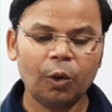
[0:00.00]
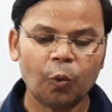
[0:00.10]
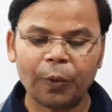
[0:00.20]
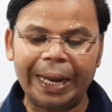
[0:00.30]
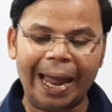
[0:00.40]

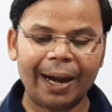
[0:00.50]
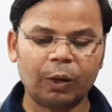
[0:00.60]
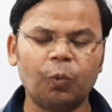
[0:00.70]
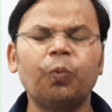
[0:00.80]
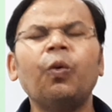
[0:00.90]
We had
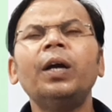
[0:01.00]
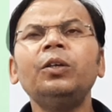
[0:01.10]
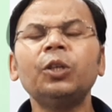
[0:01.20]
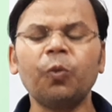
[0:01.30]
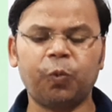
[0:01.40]
a
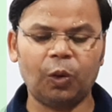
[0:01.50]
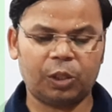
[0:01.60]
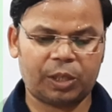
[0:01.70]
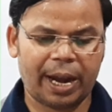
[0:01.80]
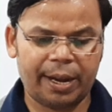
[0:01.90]
wonderful
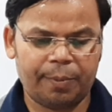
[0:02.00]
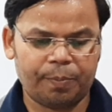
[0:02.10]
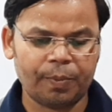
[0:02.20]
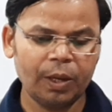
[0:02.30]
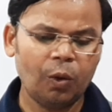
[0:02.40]

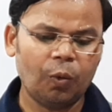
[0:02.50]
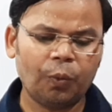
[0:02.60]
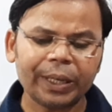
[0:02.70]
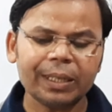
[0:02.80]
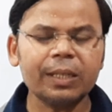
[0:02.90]
time.
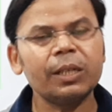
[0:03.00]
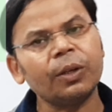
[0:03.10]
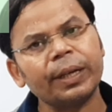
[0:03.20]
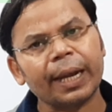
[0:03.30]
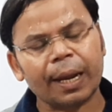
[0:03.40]
What is your
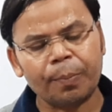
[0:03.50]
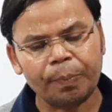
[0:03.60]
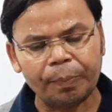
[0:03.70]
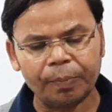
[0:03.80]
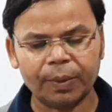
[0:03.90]

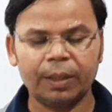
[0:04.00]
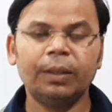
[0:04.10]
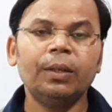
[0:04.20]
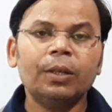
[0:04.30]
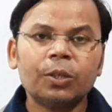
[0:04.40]
name?
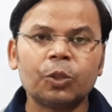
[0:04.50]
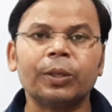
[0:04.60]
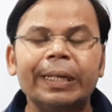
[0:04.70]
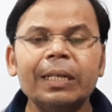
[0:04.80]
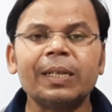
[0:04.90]
So
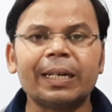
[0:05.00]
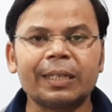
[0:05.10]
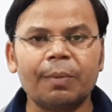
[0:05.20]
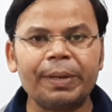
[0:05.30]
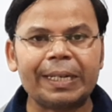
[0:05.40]
these are
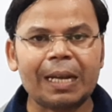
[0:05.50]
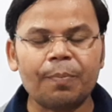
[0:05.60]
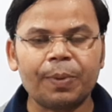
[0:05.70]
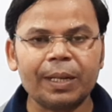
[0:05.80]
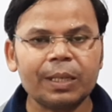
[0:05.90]
some
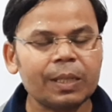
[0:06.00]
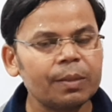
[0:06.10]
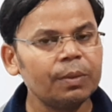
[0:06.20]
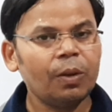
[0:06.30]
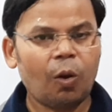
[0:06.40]

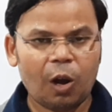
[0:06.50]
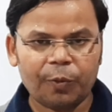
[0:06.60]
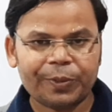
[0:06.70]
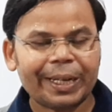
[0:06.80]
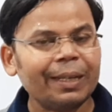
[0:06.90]
examples
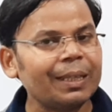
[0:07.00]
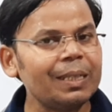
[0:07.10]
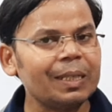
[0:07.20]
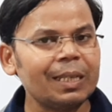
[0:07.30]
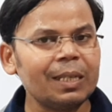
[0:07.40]
of
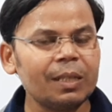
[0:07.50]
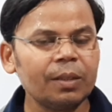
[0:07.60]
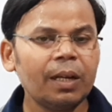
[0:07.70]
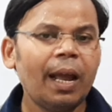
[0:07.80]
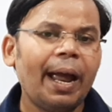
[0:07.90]
sentences,
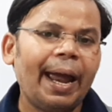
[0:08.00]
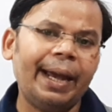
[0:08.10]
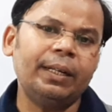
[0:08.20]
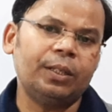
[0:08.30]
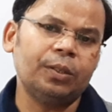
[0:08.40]

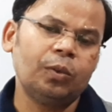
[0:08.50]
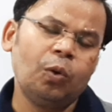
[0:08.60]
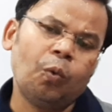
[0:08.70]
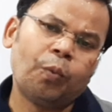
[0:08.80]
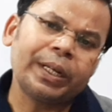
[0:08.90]
and
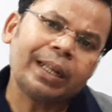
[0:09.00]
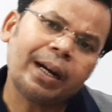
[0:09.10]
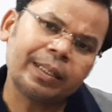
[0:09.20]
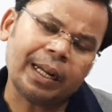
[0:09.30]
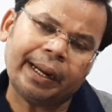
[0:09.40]
what
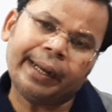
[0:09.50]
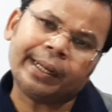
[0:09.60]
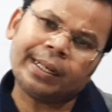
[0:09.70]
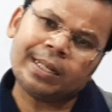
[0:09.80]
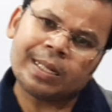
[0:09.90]
are the
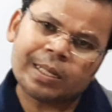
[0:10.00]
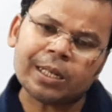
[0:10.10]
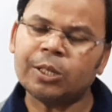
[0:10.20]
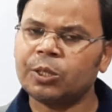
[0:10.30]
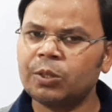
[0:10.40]

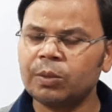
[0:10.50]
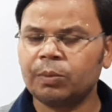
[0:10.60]
characteristics